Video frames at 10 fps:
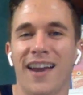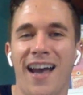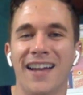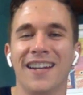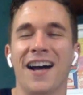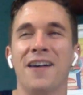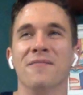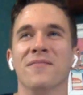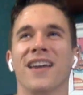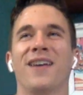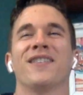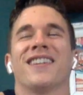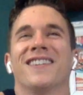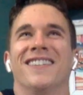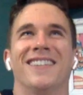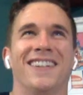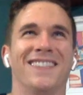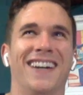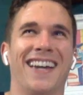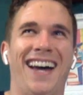and I was like, "Oof,
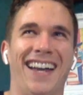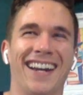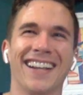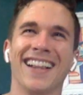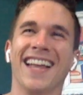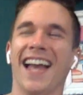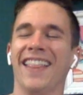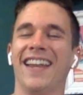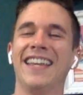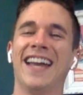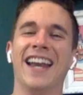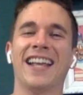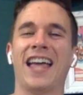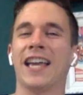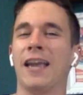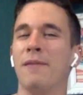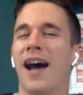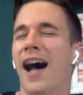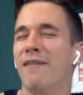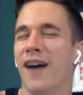my god," and then he kinda, like, gave me a
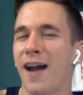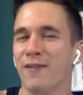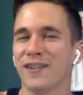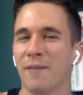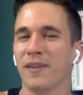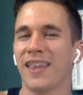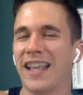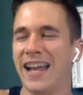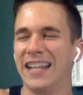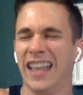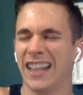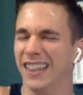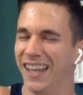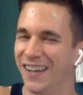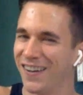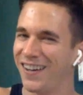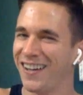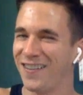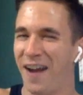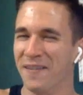high five or something like that, and he, like,
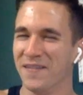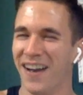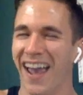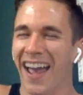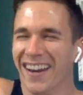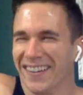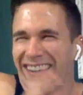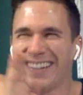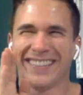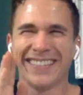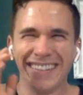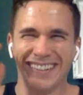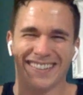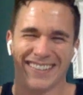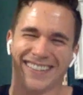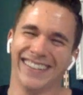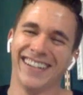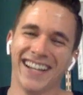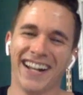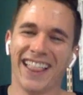lingered, grabbing my hand. I was like, "Ooh,
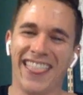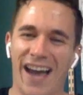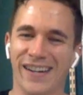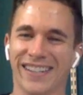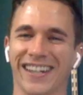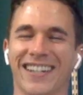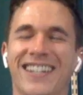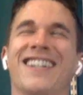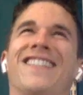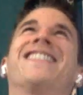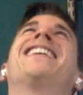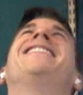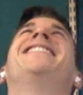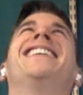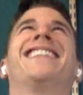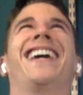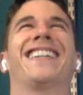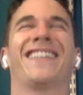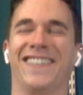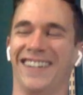that was extremely
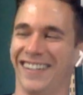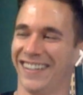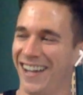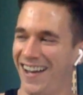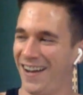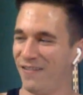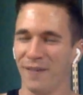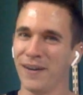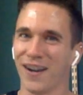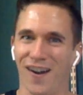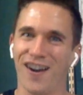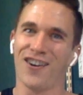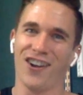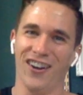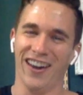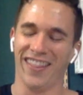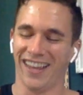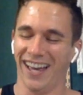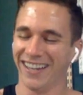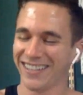sexual," from a gargoyle
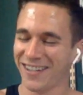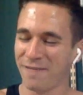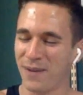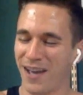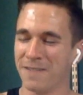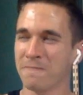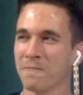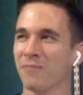nonetheless, but